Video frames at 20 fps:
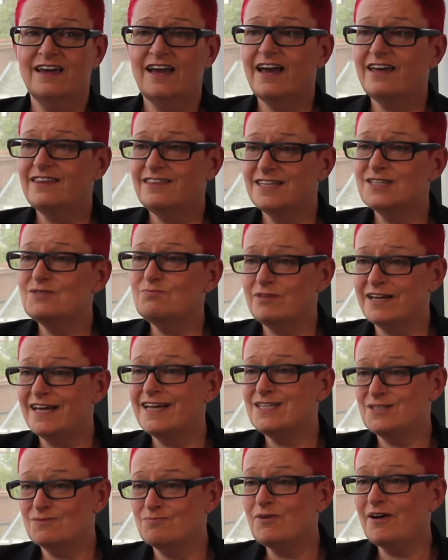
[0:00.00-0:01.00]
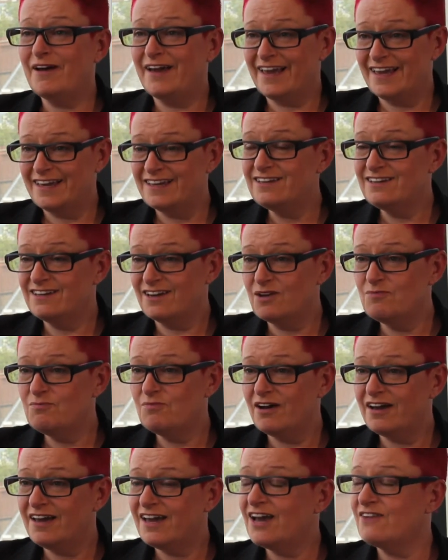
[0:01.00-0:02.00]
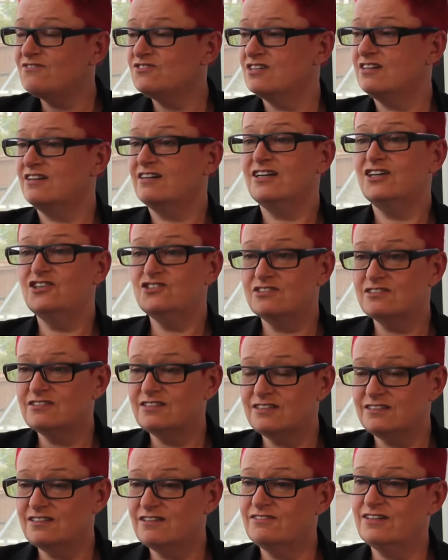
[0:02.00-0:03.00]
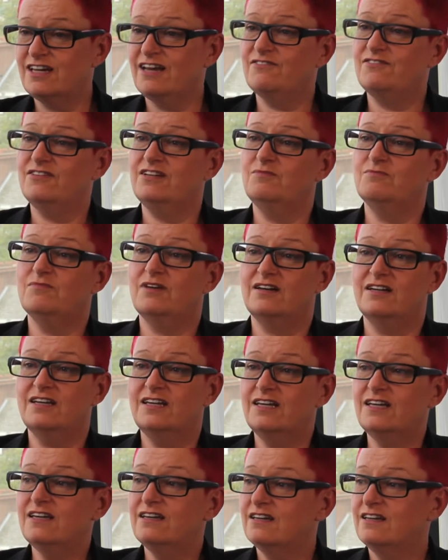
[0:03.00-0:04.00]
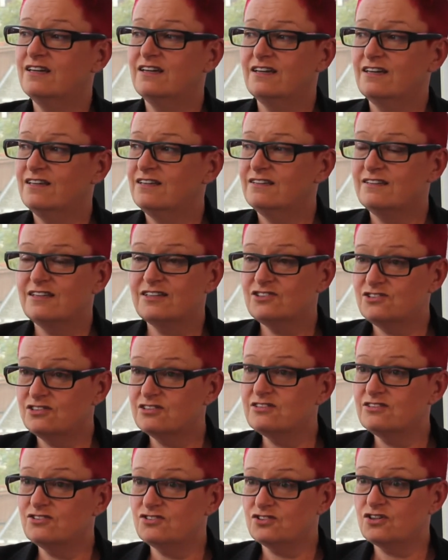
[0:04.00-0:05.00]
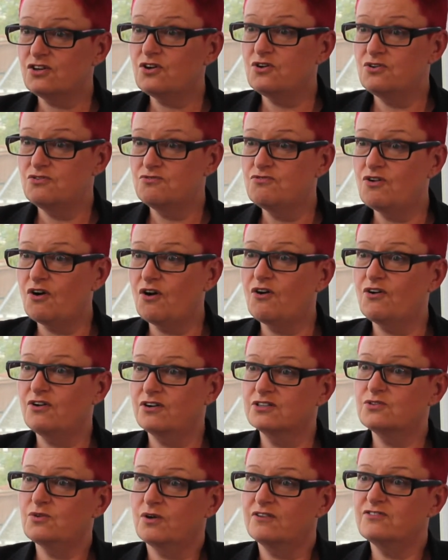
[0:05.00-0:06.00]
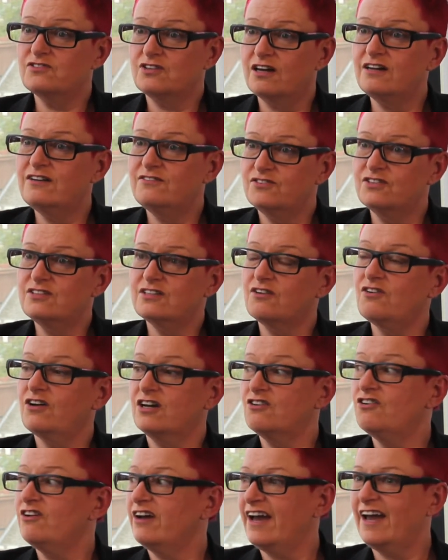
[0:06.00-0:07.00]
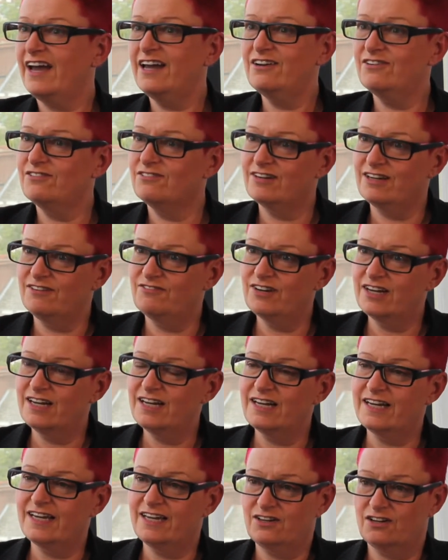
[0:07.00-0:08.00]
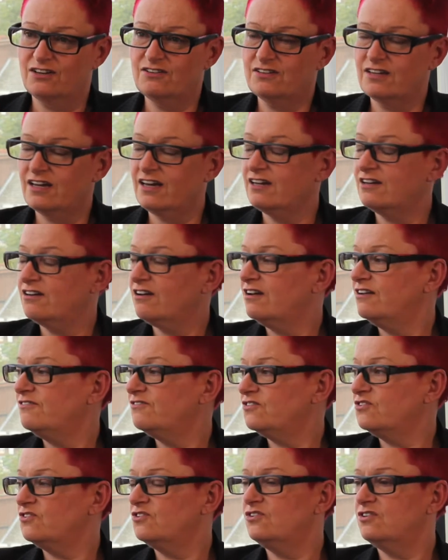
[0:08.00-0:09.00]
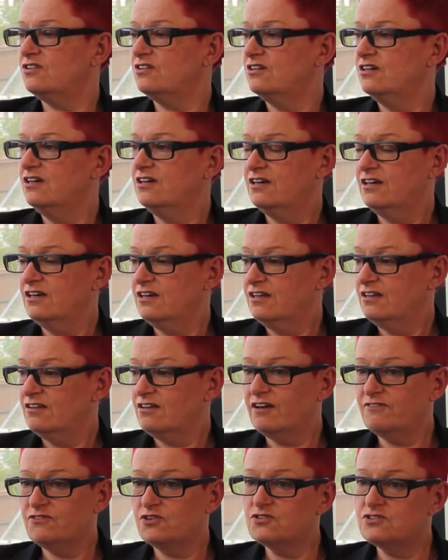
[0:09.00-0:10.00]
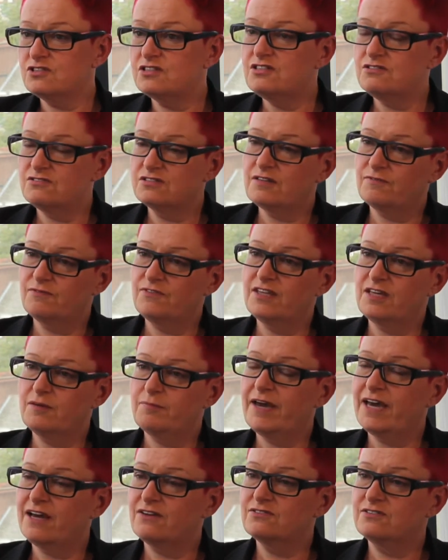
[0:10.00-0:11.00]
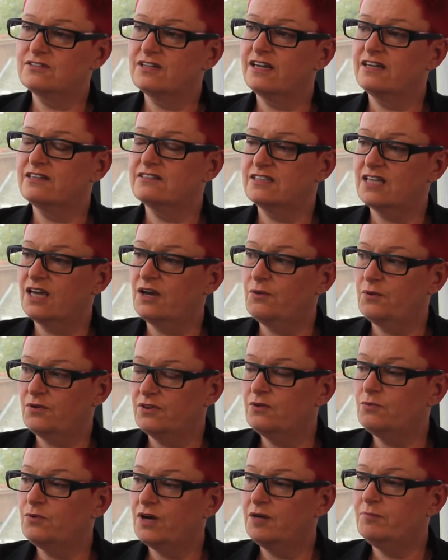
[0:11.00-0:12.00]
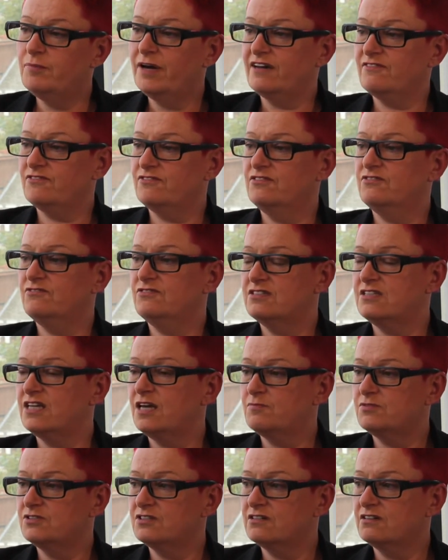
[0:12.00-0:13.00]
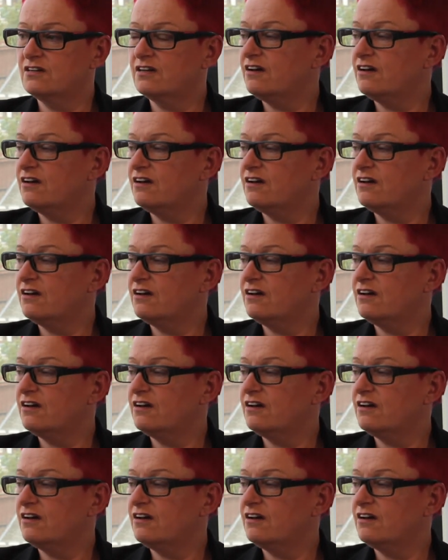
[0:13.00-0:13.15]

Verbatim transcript: and this place might, you know, might have to close because they don't have any money. That's just so wrong. So I was kind of, you know, I got angry really, you know, and kind of thought, I've got to do something about it. So on the way back from the reception,